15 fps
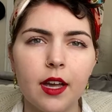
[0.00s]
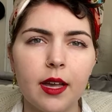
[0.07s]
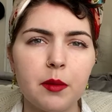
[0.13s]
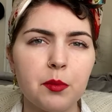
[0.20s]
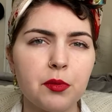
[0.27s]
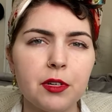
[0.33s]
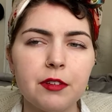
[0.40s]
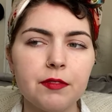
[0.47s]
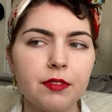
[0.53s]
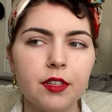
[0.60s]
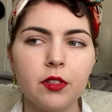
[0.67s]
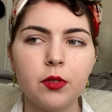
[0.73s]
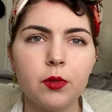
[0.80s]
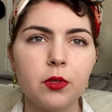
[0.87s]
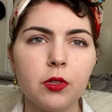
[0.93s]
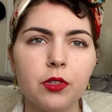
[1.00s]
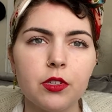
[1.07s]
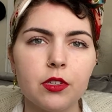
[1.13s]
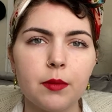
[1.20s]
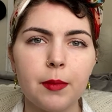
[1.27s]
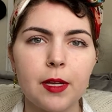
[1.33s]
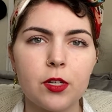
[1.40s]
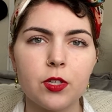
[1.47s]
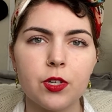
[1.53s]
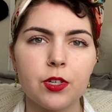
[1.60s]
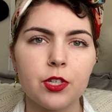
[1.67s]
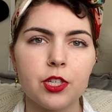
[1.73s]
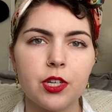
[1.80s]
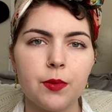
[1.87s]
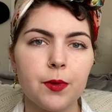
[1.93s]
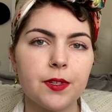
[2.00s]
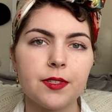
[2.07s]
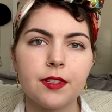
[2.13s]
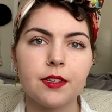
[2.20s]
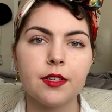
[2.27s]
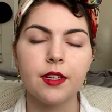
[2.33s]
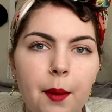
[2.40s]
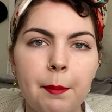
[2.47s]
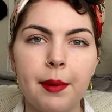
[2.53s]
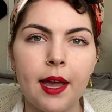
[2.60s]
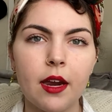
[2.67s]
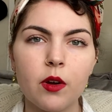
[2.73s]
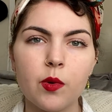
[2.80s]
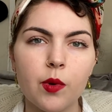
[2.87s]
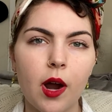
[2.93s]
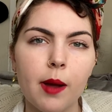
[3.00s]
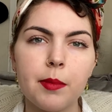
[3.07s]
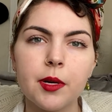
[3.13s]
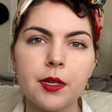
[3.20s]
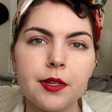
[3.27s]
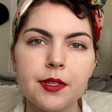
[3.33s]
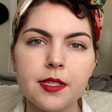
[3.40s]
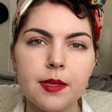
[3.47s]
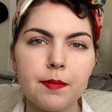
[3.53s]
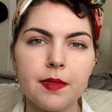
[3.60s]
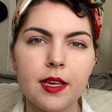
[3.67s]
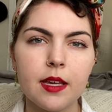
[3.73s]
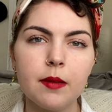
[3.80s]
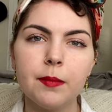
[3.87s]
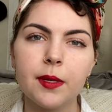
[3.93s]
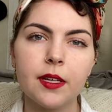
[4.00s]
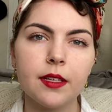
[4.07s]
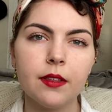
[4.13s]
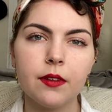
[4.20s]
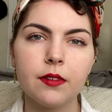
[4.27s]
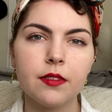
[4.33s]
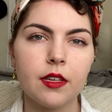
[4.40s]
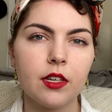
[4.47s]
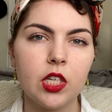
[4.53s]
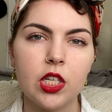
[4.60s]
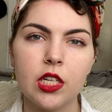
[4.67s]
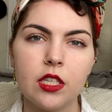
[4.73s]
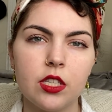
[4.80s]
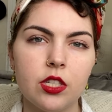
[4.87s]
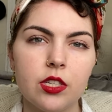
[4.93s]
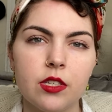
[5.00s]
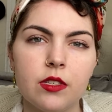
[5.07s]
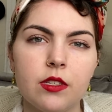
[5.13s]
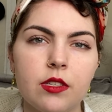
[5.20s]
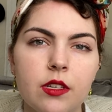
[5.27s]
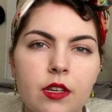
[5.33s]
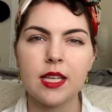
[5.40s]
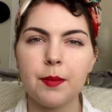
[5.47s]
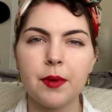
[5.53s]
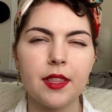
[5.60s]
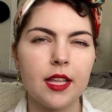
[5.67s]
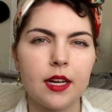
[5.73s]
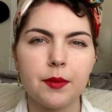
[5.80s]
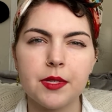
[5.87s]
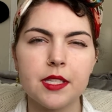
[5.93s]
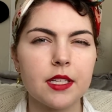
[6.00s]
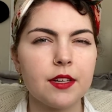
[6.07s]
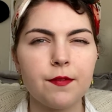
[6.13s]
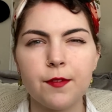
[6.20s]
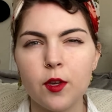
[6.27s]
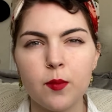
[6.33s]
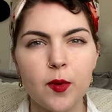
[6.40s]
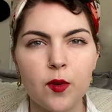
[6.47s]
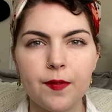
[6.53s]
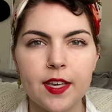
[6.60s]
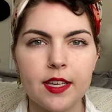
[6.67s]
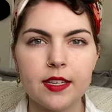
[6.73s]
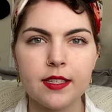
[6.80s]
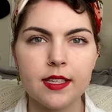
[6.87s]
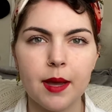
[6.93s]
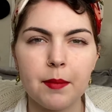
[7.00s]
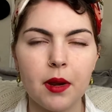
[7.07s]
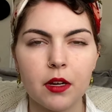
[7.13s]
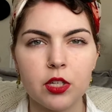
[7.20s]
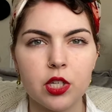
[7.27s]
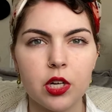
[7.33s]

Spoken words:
I briefly Googled her to make sure she wasn't a bank robber or something, but it looks like she's just someone that was in a few movies, I'm not